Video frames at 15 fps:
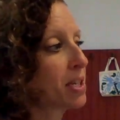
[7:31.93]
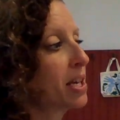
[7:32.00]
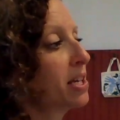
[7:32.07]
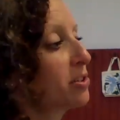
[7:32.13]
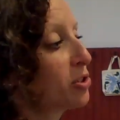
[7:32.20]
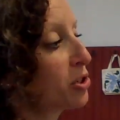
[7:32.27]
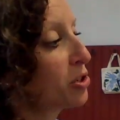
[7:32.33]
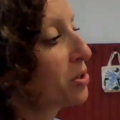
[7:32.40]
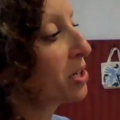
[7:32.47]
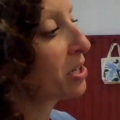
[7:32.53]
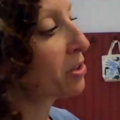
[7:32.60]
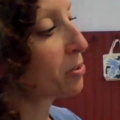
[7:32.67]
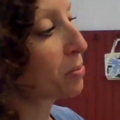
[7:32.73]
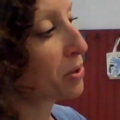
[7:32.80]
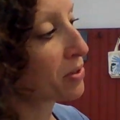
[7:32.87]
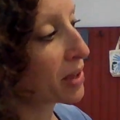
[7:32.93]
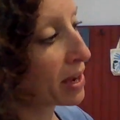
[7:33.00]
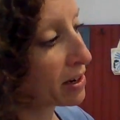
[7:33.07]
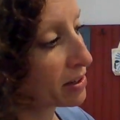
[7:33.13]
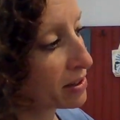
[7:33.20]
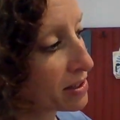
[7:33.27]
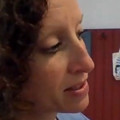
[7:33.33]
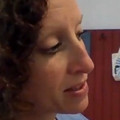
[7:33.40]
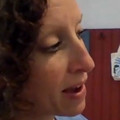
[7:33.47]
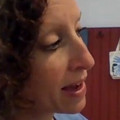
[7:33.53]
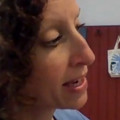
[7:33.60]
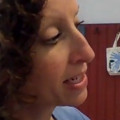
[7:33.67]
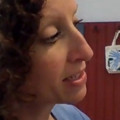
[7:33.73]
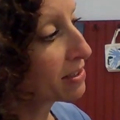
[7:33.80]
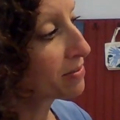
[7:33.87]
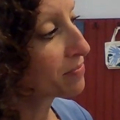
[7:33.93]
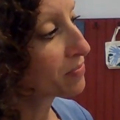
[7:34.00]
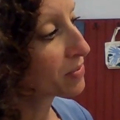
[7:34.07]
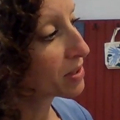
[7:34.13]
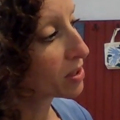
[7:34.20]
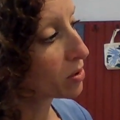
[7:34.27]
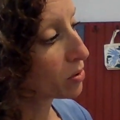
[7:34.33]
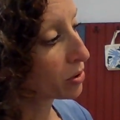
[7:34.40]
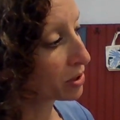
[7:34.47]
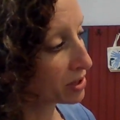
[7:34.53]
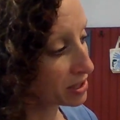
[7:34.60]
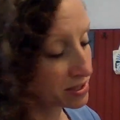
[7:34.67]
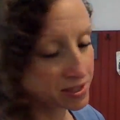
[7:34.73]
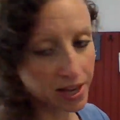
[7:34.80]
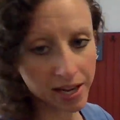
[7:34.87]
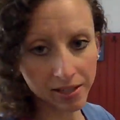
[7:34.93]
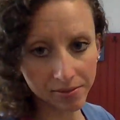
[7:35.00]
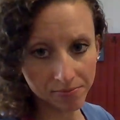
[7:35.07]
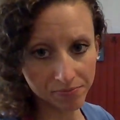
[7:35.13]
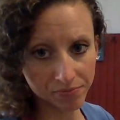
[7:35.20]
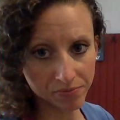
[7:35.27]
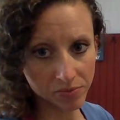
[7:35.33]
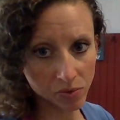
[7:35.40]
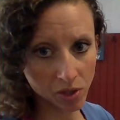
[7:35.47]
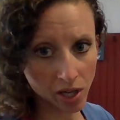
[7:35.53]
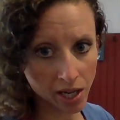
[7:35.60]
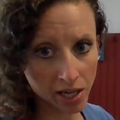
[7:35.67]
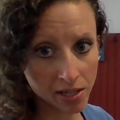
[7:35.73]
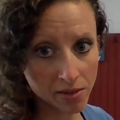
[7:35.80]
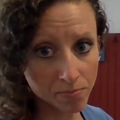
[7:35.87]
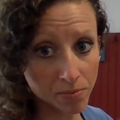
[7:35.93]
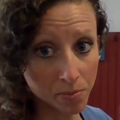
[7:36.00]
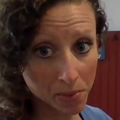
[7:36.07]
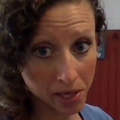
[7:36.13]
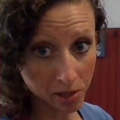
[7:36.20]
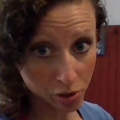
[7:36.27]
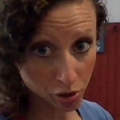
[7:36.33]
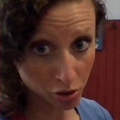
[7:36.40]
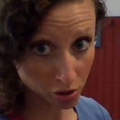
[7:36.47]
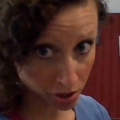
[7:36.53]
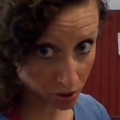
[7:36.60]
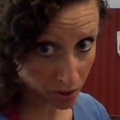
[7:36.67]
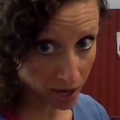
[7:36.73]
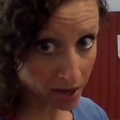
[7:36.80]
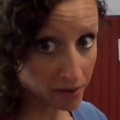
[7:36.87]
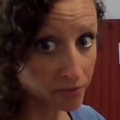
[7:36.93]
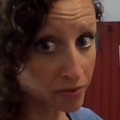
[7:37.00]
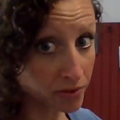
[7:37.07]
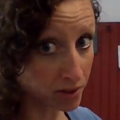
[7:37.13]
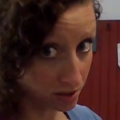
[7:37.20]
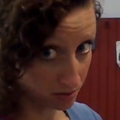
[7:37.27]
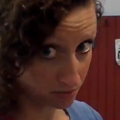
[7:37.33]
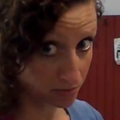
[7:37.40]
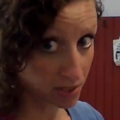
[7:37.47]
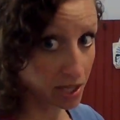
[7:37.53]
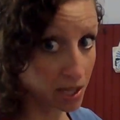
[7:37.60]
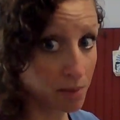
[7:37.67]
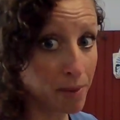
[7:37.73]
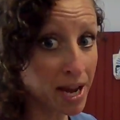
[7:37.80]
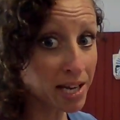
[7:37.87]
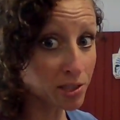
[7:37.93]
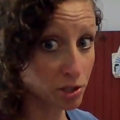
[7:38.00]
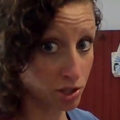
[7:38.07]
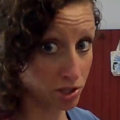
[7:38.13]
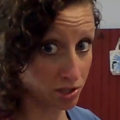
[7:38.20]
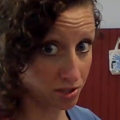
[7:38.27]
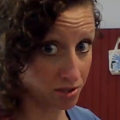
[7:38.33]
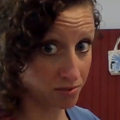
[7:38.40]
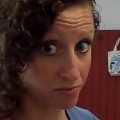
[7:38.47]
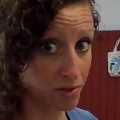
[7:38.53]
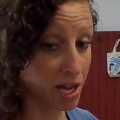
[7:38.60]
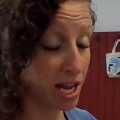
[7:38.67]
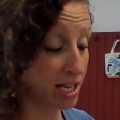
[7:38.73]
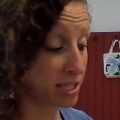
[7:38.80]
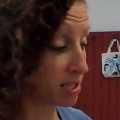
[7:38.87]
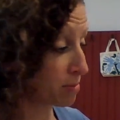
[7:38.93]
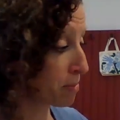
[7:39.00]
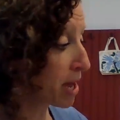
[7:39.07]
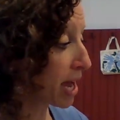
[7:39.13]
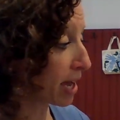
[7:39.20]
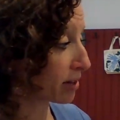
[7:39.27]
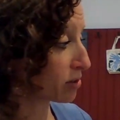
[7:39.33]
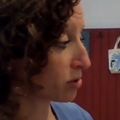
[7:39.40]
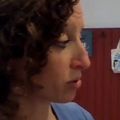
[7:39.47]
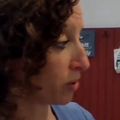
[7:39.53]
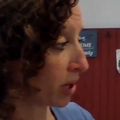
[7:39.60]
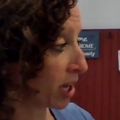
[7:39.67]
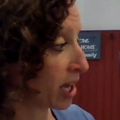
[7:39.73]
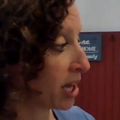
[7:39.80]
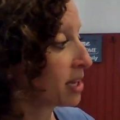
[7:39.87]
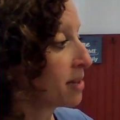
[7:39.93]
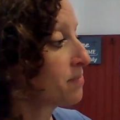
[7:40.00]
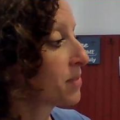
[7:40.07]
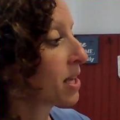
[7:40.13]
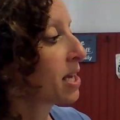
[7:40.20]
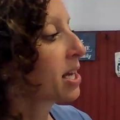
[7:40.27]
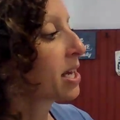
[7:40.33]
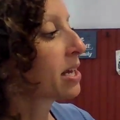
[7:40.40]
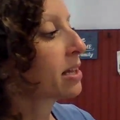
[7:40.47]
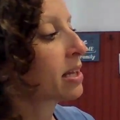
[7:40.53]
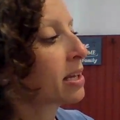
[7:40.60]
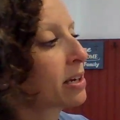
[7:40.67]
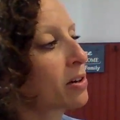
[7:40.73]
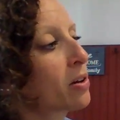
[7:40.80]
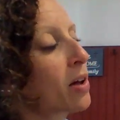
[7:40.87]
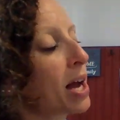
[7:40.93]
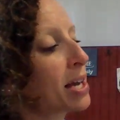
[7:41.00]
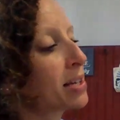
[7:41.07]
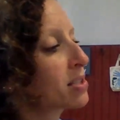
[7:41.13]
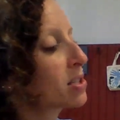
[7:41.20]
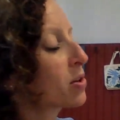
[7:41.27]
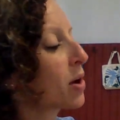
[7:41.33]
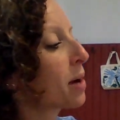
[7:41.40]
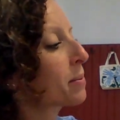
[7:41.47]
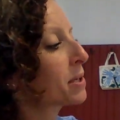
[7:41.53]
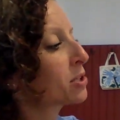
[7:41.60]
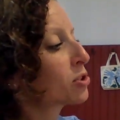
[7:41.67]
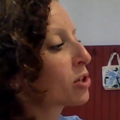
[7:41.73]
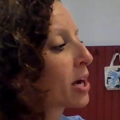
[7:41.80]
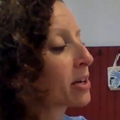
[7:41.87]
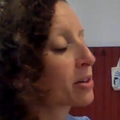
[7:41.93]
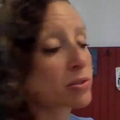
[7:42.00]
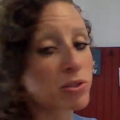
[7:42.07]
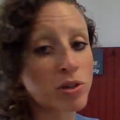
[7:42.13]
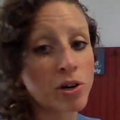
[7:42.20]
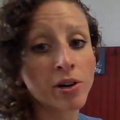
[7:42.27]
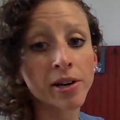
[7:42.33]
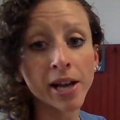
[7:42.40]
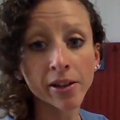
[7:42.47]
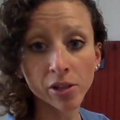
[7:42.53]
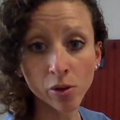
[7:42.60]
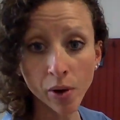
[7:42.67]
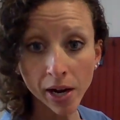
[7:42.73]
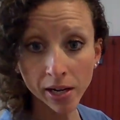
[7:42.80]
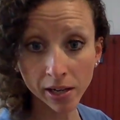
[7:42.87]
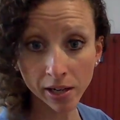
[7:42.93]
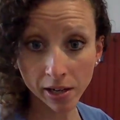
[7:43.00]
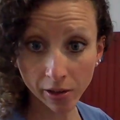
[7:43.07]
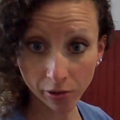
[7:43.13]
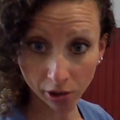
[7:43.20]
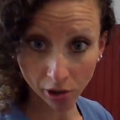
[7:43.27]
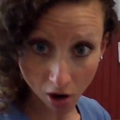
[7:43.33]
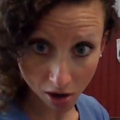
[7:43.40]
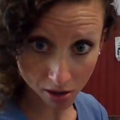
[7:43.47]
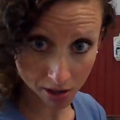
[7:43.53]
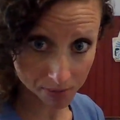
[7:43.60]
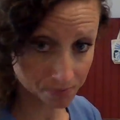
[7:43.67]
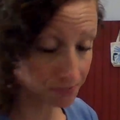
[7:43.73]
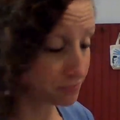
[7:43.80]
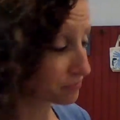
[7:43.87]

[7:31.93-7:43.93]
So you can either put that on the side or this side, okay? Make sure you have, it matches. It has to match, okay? And then it'll ask you how many triangles are now that you added another column.